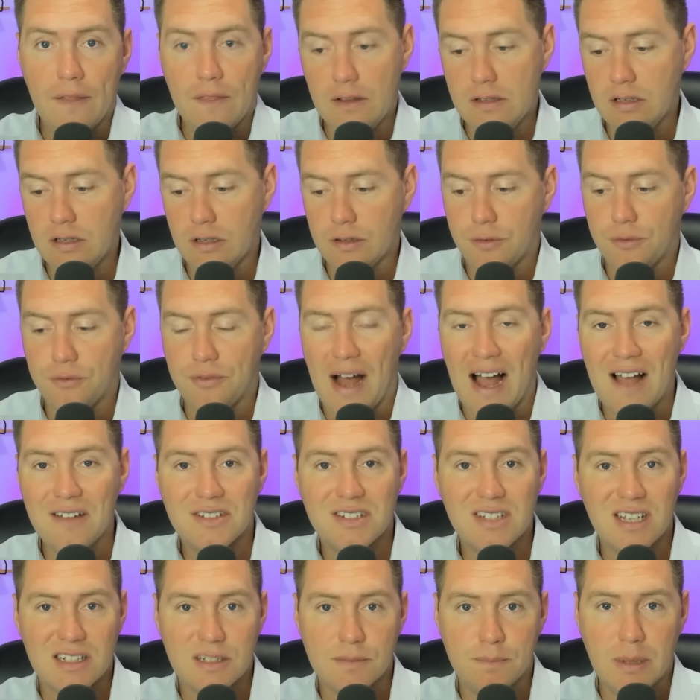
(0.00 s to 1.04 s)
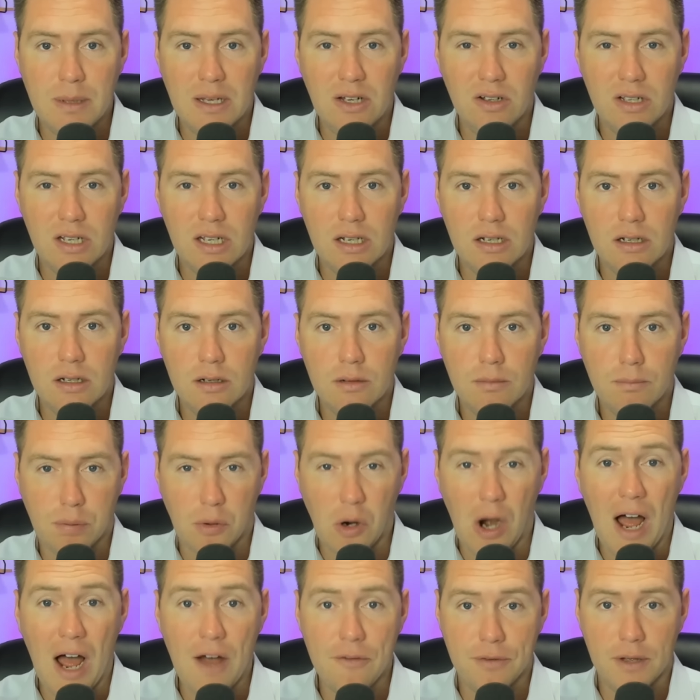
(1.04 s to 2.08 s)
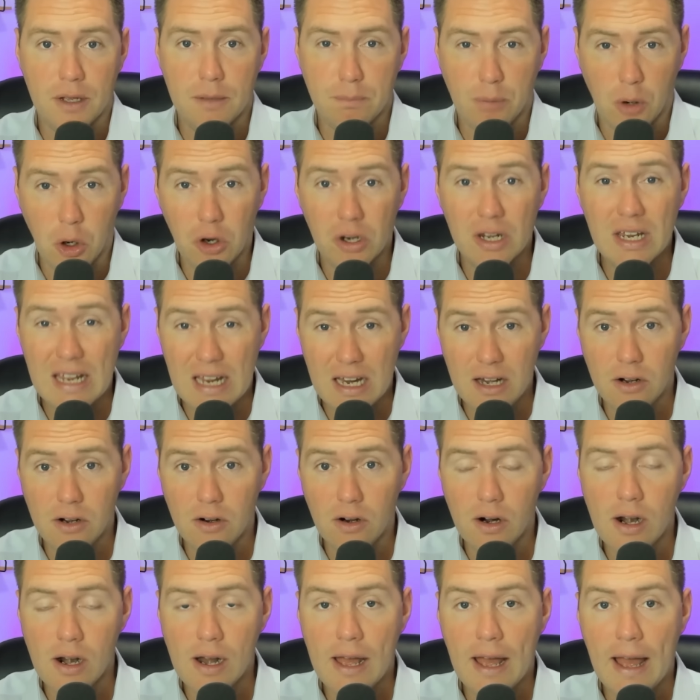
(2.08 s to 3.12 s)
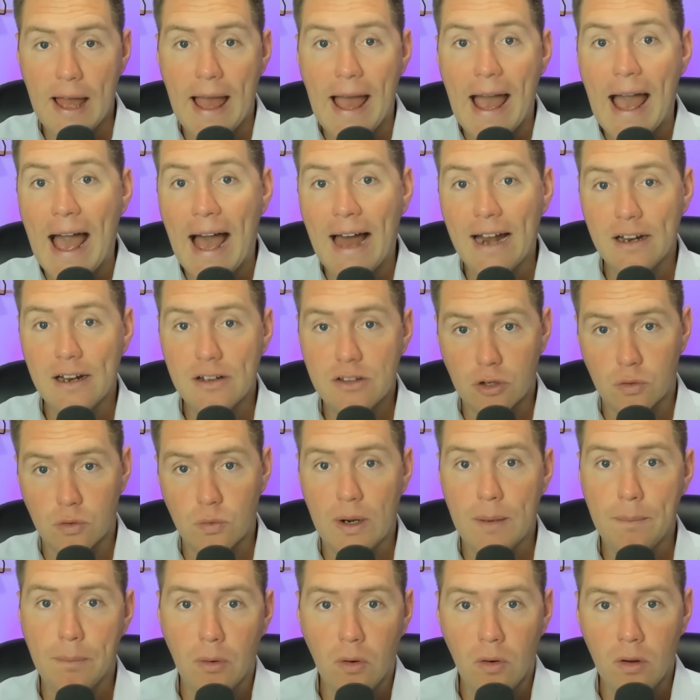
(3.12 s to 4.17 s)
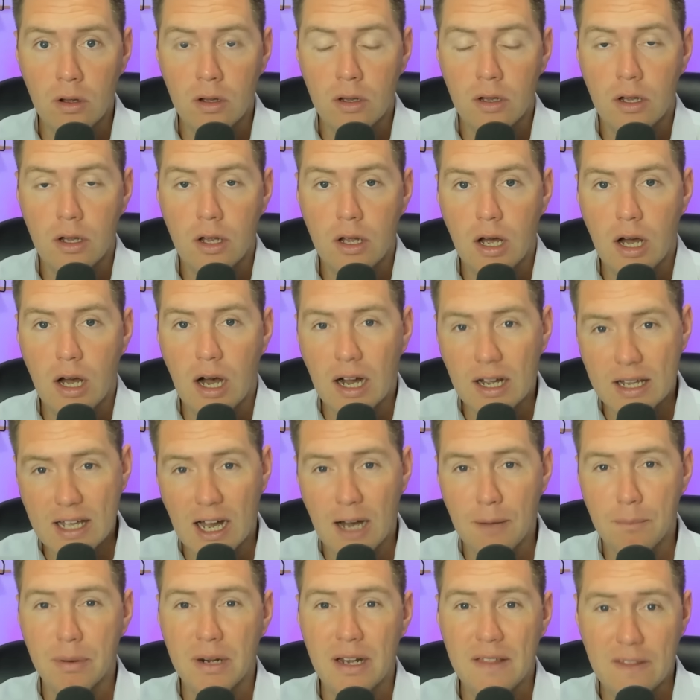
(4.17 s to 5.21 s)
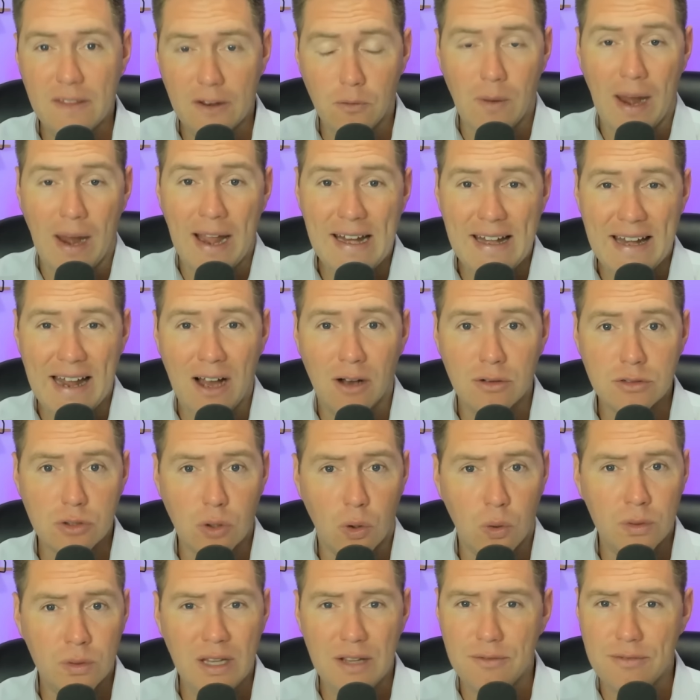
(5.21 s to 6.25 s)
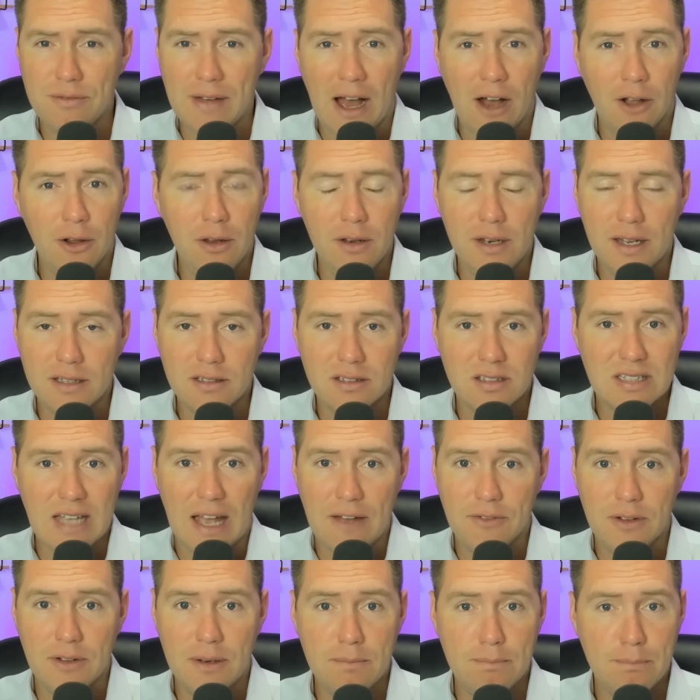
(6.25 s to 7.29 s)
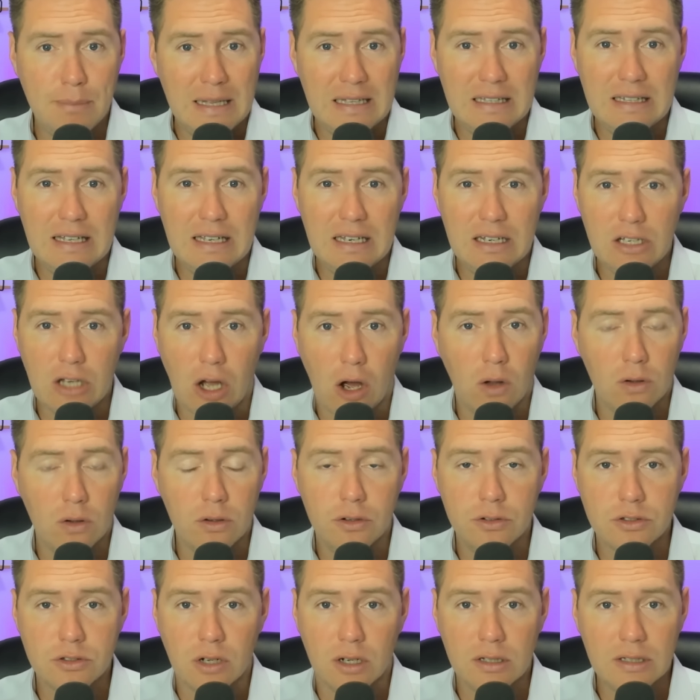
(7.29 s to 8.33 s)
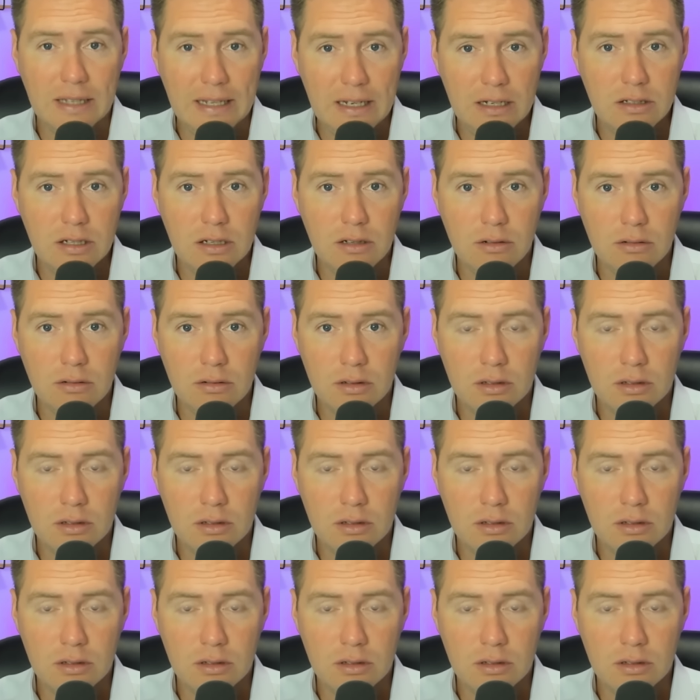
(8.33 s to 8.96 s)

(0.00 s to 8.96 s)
This is $5-6 billion profit per year added to Ripple, a company that right now is only valued at $7 billion on Link2.